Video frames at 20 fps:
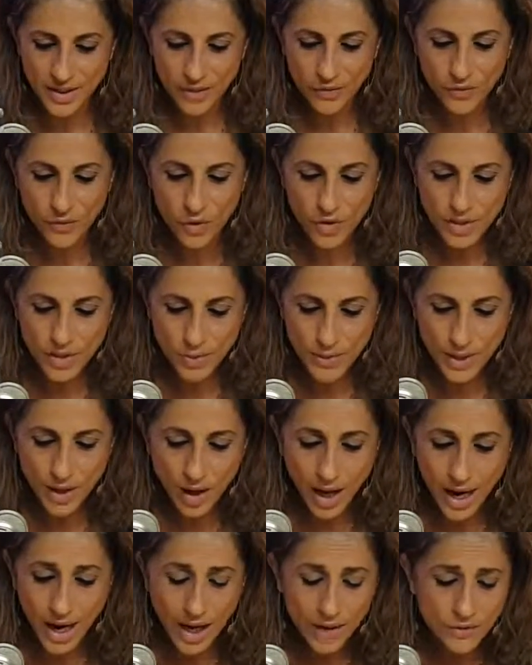And of course,
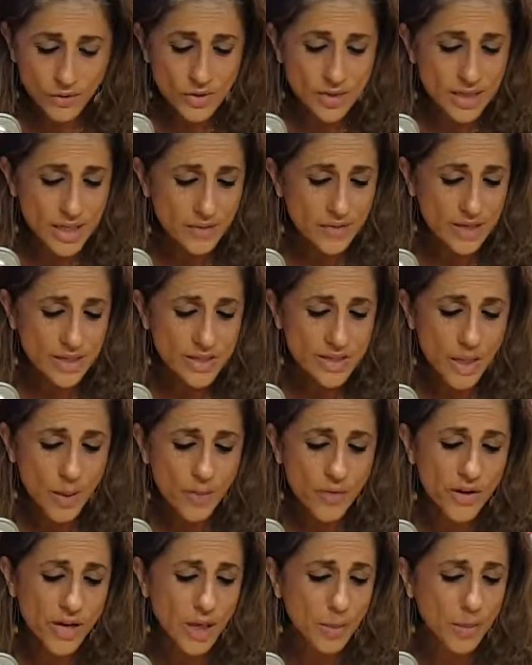I have to say the
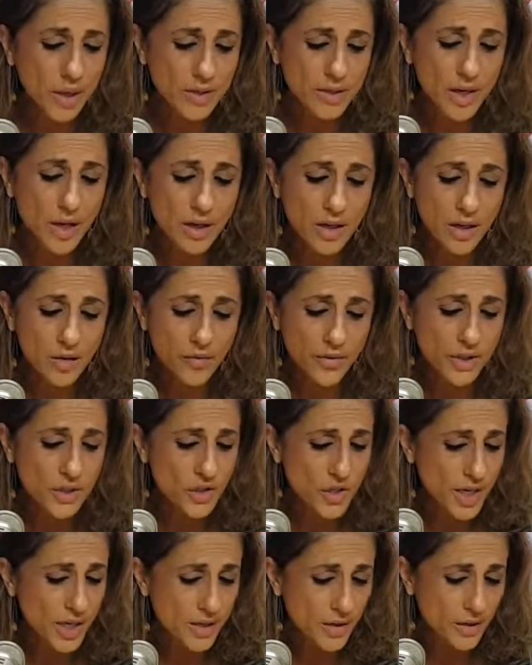same thing about our Governor
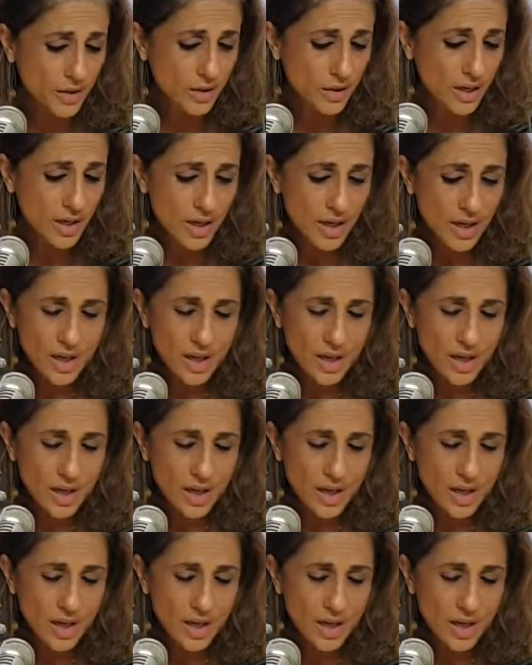General.